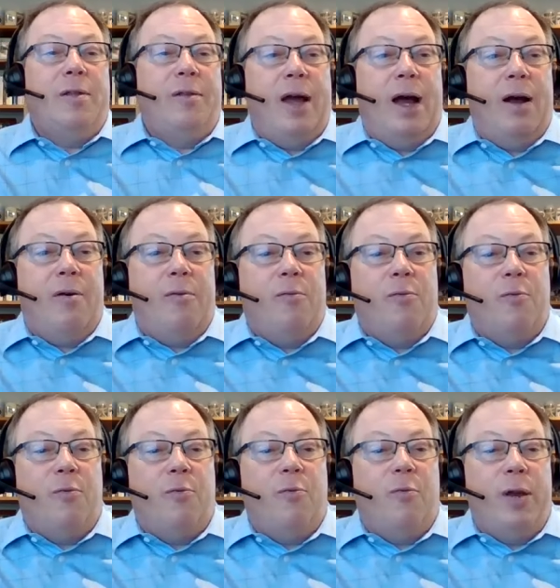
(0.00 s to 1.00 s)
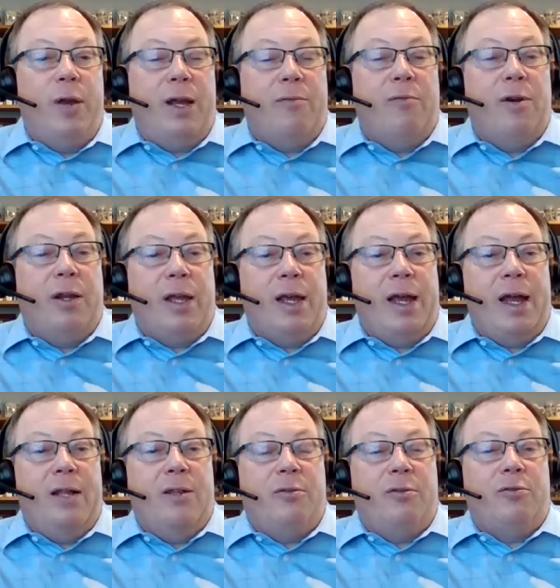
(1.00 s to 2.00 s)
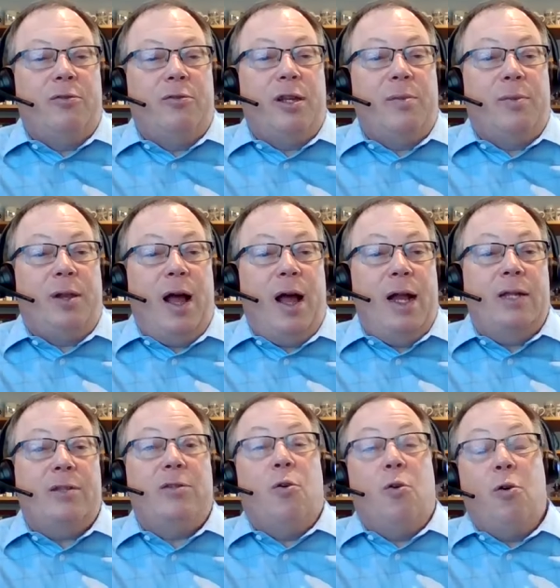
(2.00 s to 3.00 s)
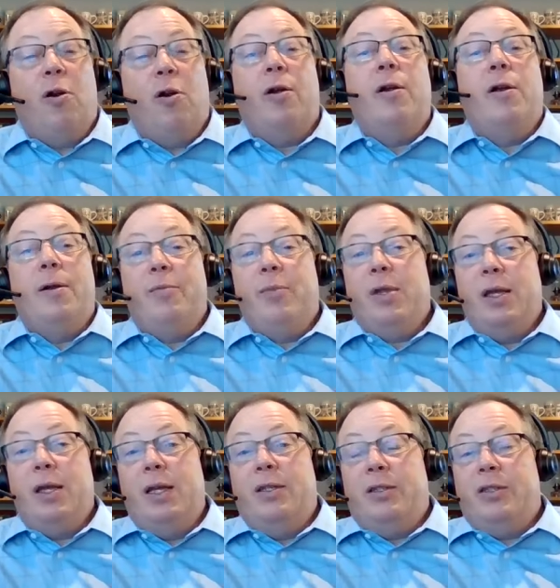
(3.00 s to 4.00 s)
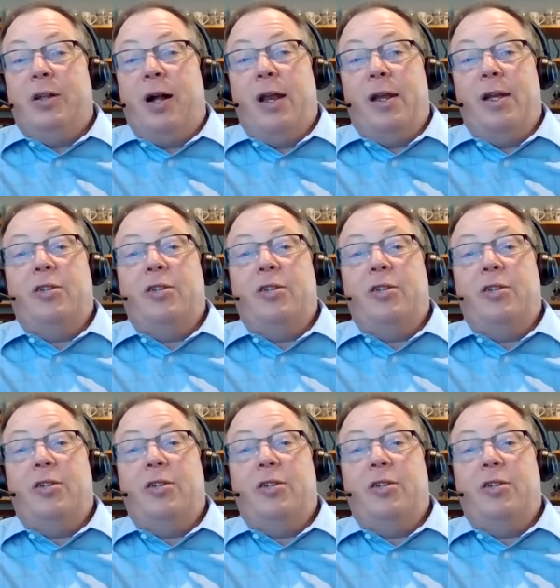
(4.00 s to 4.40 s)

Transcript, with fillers: that we can really get into truly compliance, or is this not an